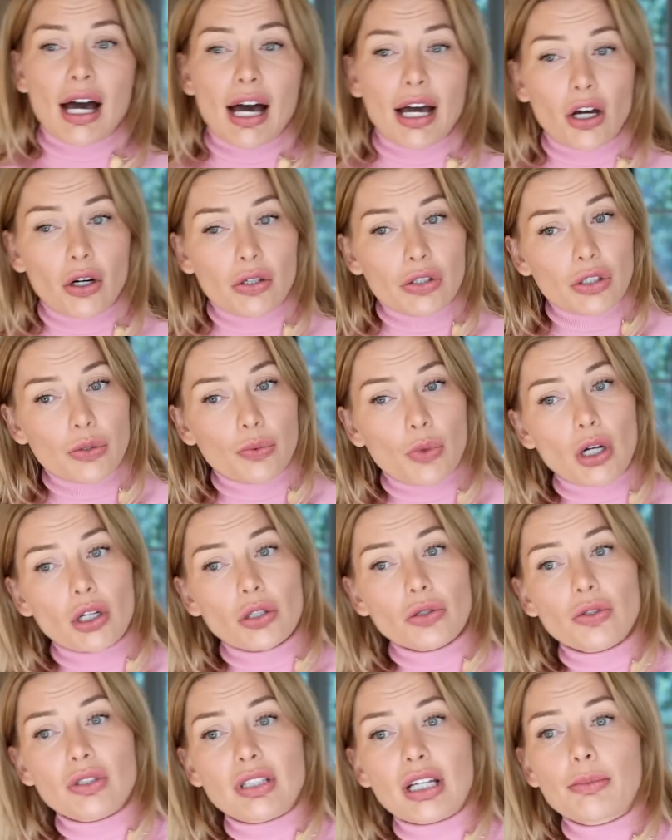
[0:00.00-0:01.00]
I also
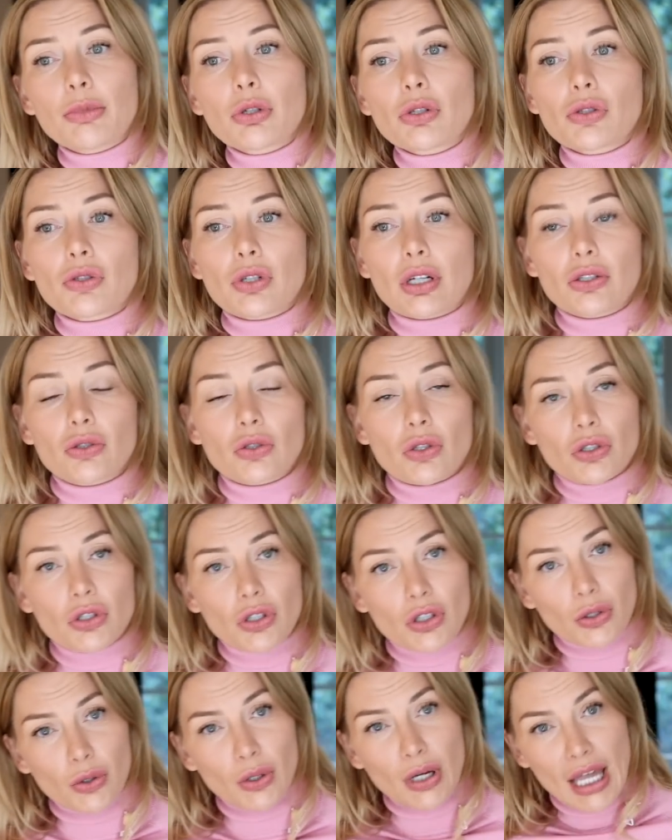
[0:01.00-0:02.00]
wanted to demonstrate to
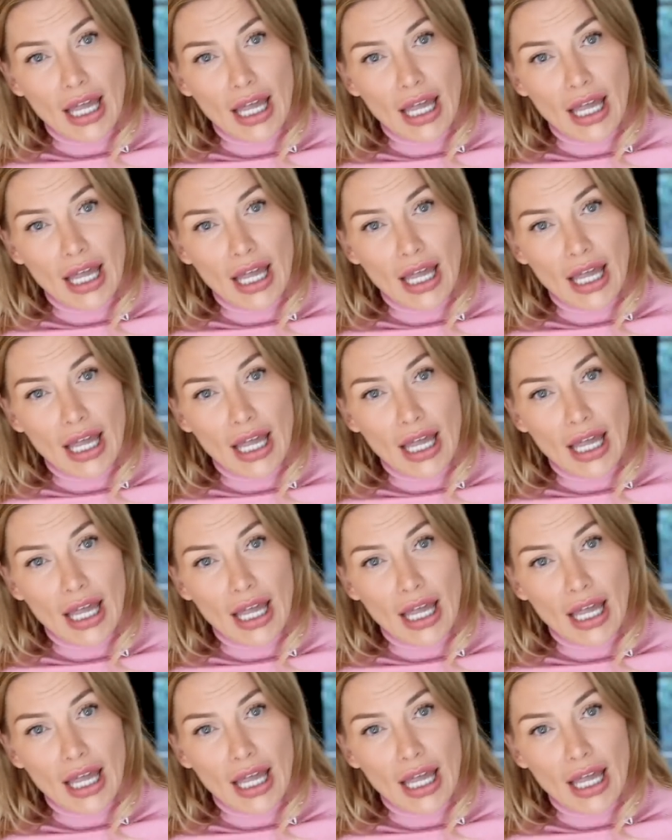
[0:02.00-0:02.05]
you